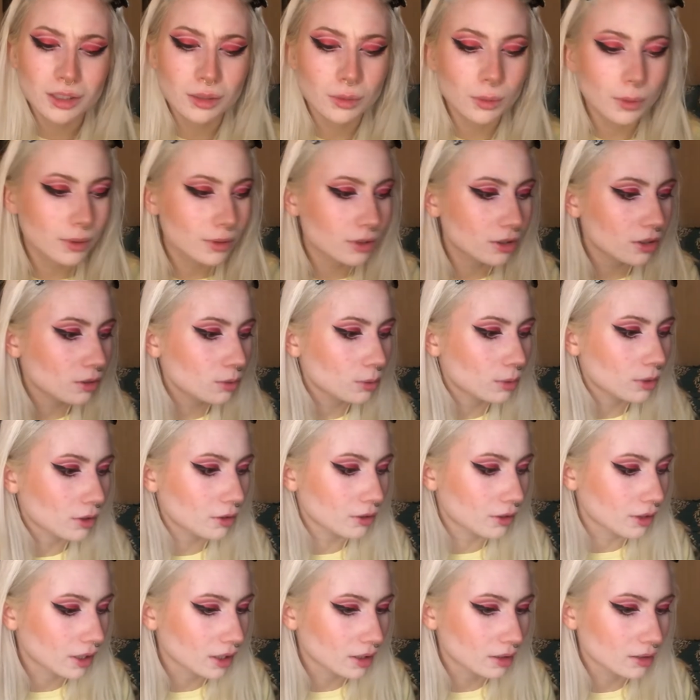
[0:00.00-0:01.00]
And so I was just
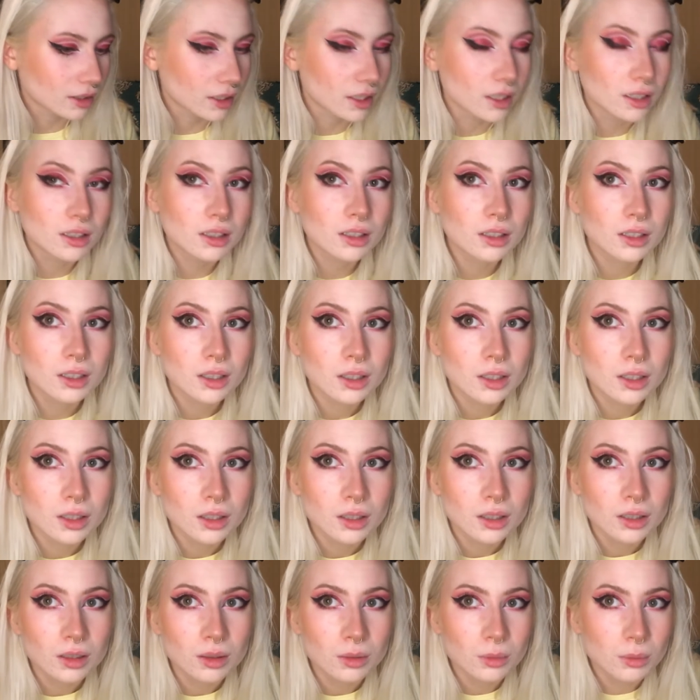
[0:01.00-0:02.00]
wondering like,
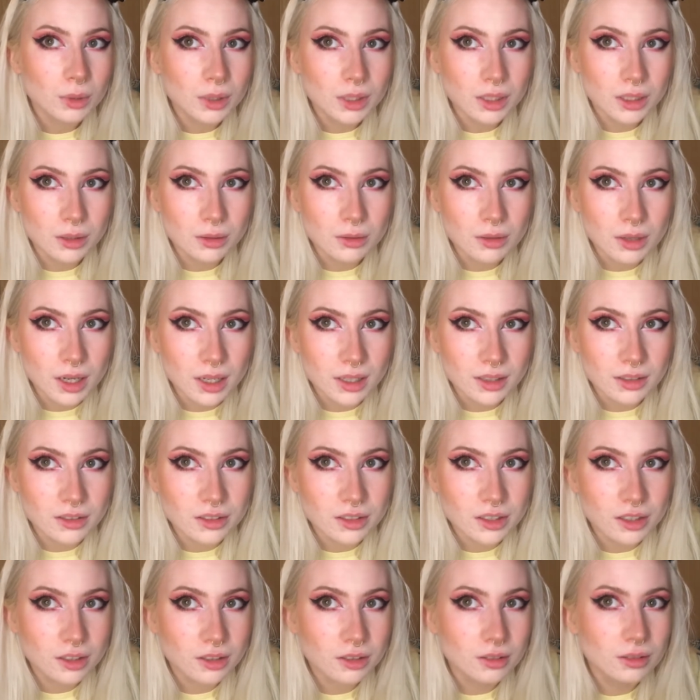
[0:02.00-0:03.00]
what do you guys
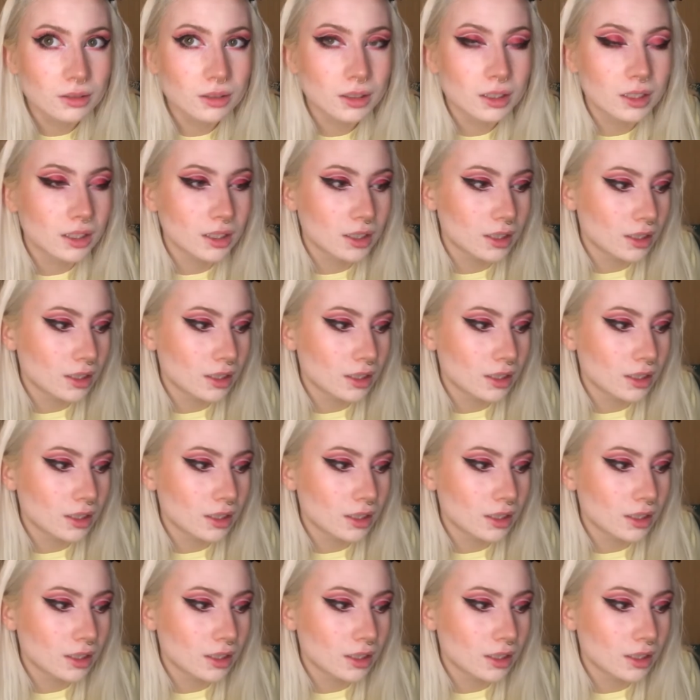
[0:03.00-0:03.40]
do?